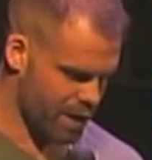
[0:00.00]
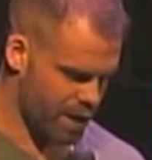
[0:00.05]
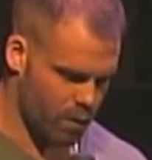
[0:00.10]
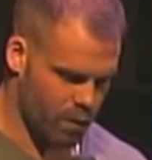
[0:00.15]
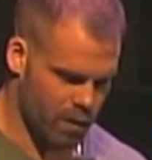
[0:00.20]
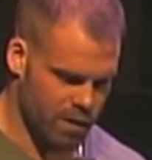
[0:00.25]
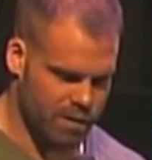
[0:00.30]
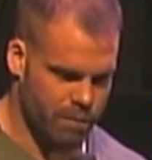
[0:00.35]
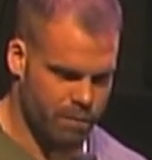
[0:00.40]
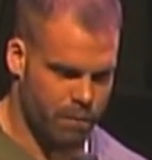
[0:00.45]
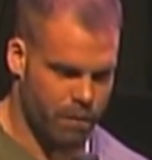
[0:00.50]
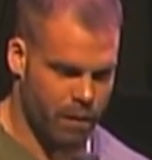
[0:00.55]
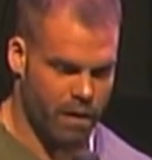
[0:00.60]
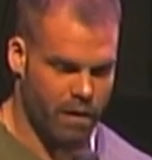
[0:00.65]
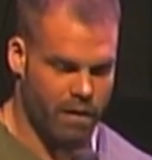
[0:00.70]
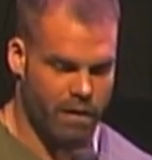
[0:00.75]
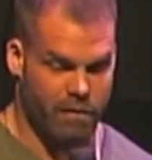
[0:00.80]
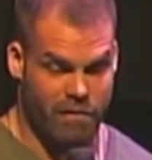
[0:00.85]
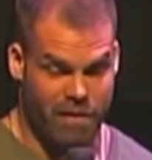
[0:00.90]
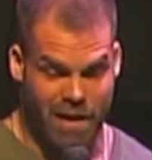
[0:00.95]
I wasn't
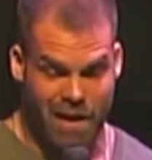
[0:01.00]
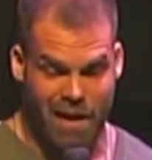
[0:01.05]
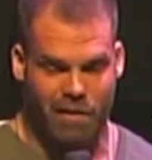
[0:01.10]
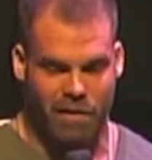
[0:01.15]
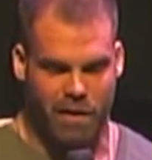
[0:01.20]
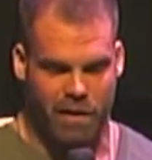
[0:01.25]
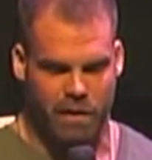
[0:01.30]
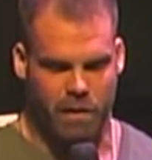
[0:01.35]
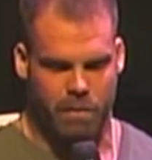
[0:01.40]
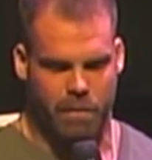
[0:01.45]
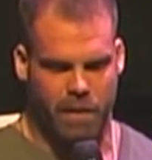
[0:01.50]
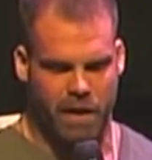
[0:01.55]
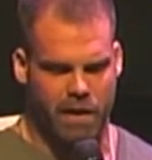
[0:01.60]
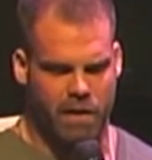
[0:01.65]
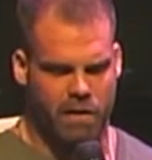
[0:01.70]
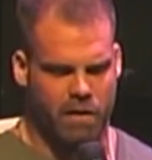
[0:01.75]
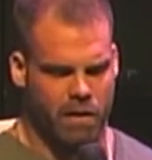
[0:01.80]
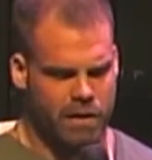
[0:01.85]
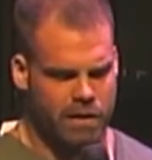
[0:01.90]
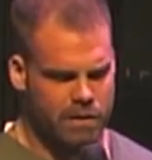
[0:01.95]
proud of now that I look
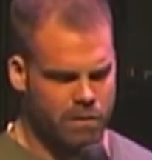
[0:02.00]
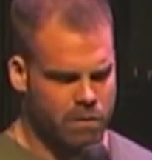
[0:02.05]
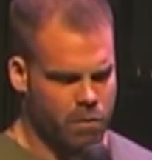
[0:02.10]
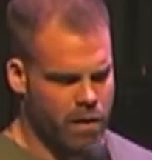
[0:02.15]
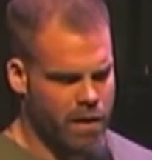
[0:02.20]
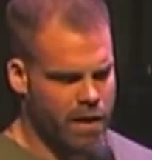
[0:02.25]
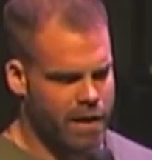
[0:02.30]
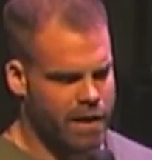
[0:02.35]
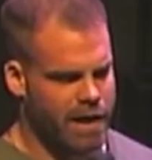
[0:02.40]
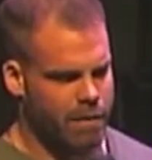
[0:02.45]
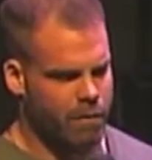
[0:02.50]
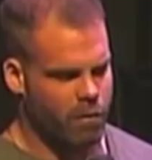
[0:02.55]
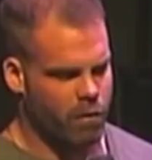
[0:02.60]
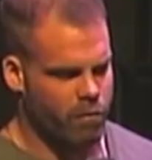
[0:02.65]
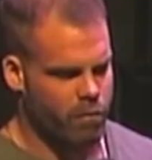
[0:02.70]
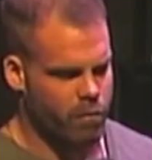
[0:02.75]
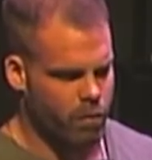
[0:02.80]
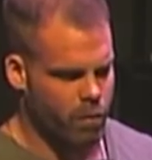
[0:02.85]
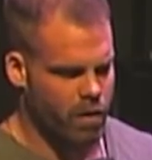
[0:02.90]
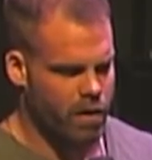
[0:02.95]
back on is when I came home
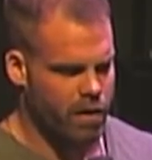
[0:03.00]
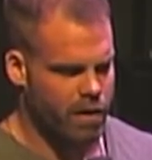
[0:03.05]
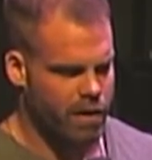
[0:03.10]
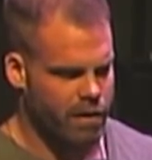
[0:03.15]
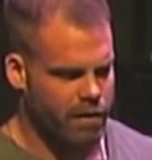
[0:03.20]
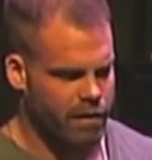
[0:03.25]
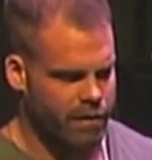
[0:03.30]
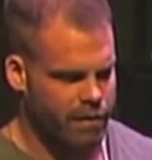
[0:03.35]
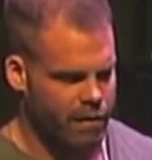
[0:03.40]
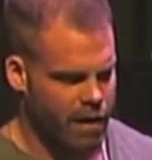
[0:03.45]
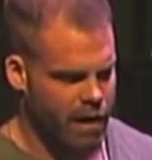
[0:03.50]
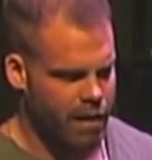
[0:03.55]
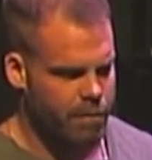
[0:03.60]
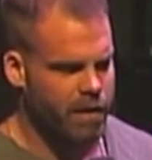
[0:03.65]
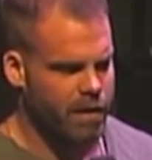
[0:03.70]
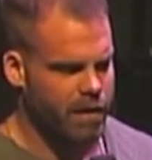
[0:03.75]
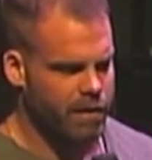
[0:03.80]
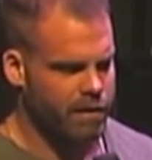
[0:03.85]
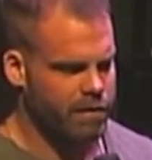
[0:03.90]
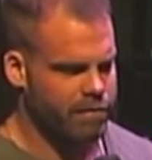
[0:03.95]
from work, I'd
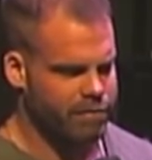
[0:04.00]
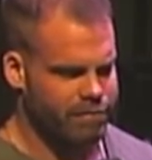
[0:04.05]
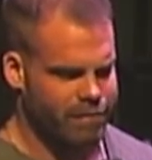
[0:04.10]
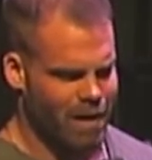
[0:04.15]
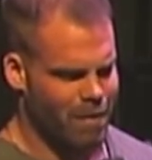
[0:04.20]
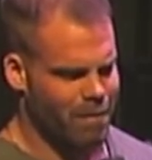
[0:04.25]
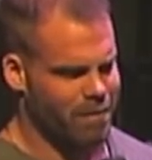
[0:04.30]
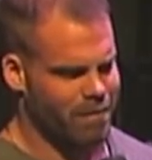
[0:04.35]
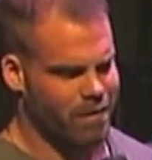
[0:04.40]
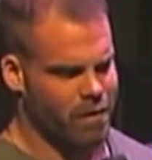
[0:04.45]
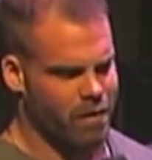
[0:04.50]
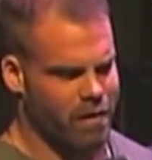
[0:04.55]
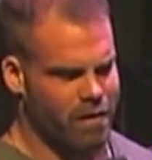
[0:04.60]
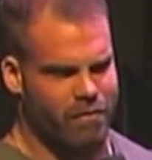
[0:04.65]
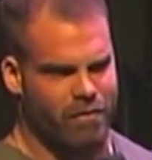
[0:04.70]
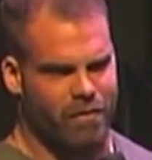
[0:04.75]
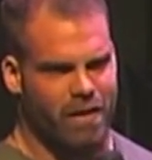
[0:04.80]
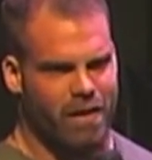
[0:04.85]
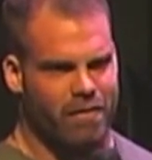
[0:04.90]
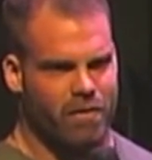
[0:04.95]
be up and gone at
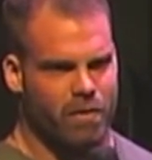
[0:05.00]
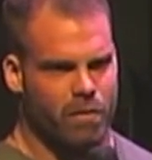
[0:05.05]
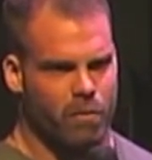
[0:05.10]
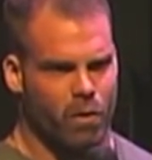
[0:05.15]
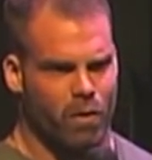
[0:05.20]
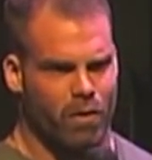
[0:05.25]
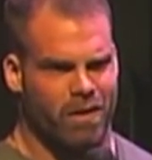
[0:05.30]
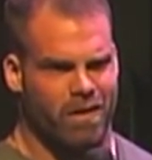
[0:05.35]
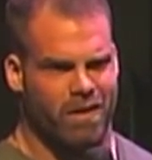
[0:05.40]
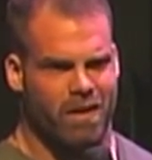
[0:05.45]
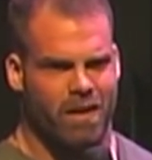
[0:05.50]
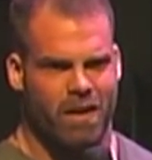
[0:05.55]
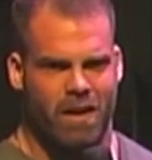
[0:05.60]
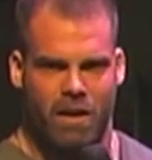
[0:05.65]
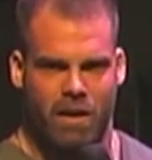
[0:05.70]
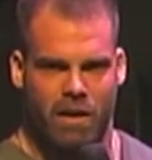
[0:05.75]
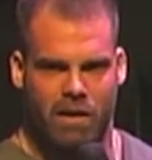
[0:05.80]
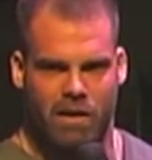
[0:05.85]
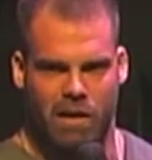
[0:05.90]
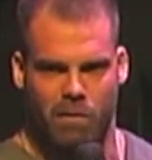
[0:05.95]
5 in the morning,
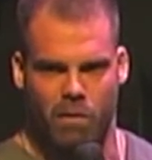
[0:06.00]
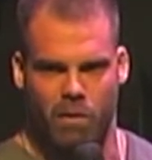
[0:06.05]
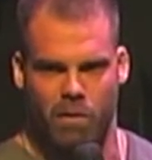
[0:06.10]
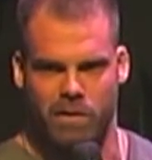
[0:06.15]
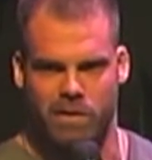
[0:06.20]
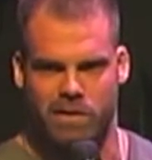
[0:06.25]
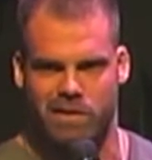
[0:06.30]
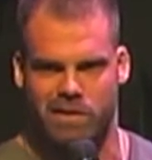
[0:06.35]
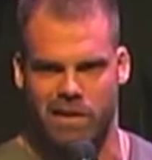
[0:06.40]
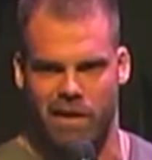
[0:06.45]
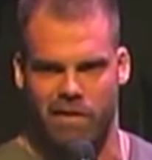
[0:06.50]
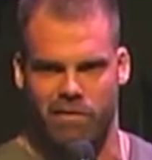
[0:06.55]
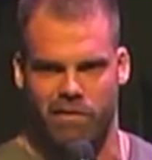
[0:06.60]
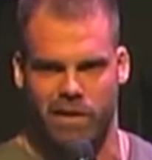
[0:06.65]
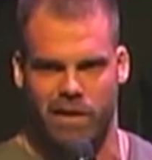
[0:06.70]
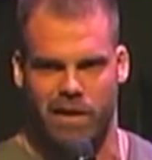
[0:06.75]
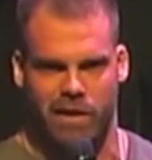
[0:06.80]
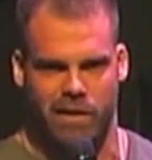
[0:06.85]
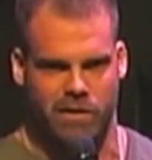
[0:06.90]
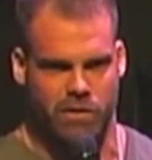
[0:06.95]
come home at 7, the
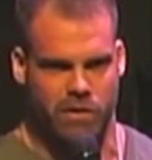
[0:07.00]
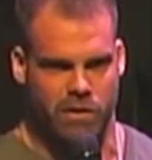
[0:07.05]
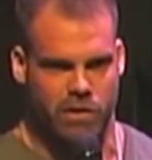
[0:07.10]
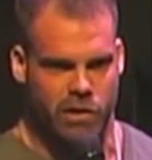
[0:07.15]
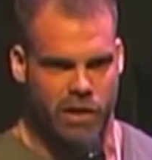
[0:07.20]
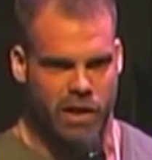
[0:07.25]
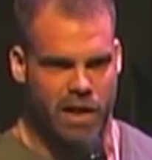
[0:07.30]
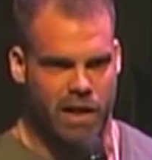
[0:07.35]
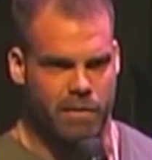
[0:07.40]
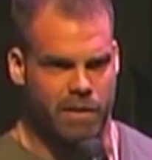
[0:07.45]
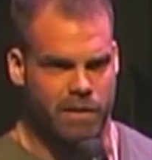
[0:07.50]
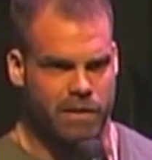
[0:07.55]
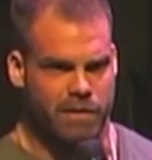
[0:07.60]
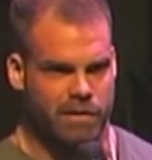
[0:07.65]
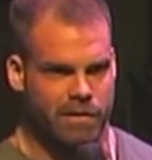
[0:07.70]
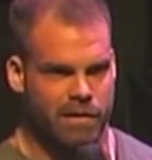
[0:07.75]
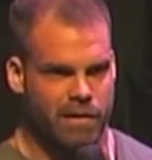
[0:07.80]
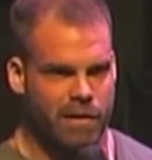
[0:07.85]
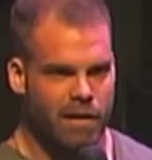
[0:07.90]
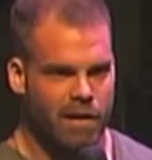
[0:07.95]
kids are in jammies,
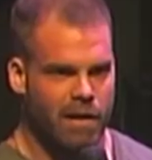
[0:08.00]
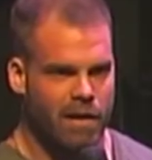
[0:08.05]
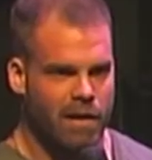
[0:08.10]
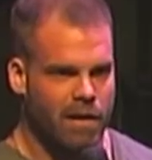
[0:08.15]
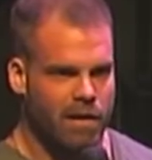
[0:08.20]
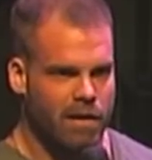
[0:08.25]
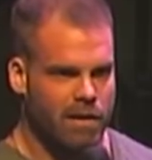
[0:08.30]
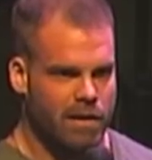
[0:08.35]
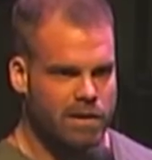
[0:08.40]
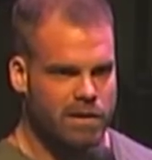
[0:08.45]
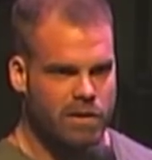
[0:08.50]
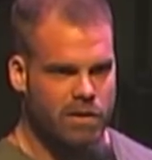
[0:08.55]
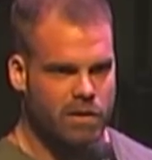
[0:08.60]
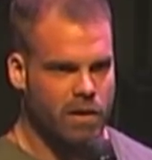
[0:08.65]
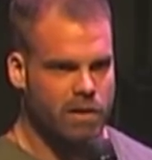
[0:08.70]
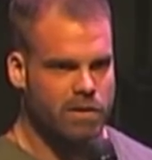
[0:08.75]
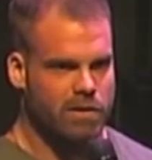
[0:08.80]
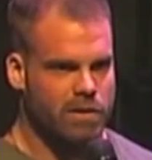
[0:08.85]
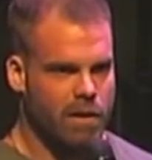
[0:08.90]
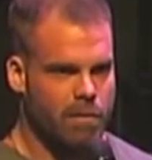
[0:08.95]
and Lindsay's
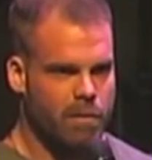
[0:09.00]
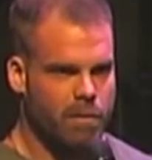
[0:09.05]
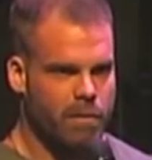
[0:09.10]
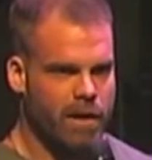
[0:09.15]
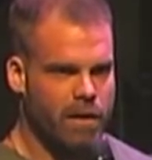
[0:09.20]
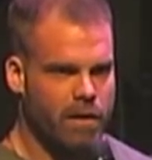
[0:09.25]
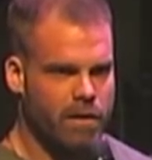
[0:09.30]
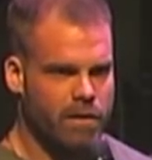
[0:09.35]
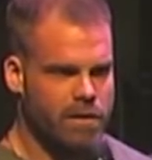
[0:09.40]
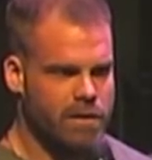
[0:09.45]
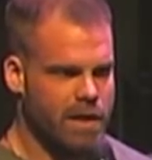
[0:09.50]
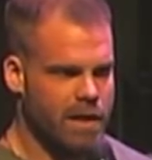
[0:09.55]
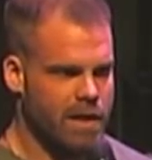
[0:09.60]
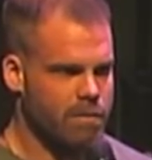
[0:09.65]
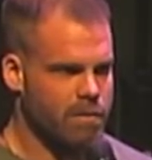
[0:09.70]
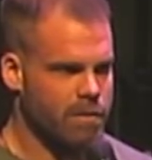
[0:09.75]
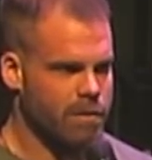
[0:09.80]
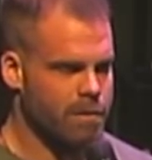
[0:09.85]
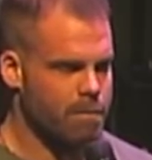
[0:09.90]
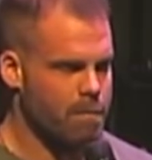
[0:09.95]
got supper made on the
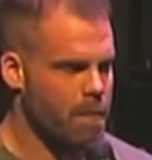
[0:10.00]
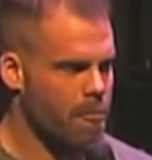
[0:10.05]
table, and